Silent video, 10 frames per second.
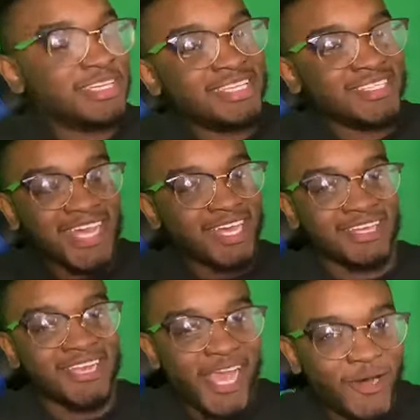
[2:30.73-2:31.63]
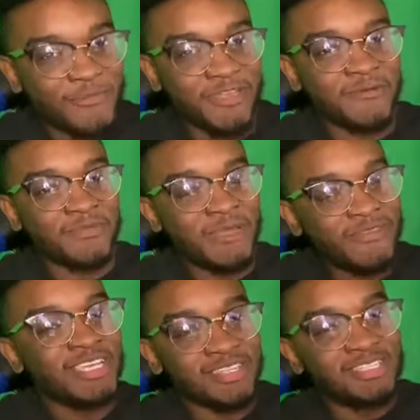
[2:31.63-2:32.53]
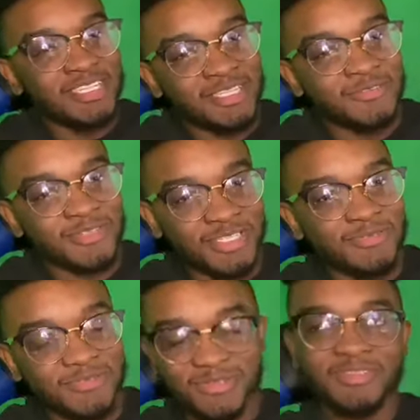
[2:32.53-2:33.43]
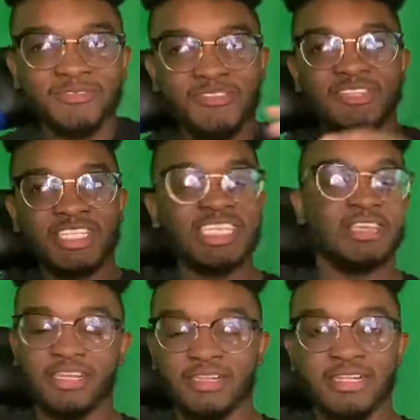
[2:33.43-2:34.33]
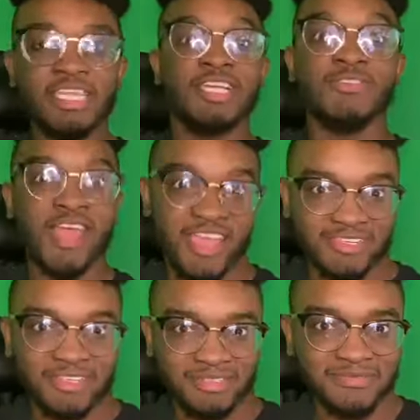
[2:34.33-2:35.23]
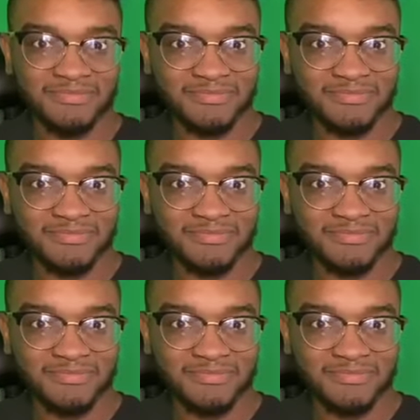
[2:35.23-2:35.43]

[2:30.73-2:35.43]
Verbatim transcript: is not going to help him if he continues to seek legal action.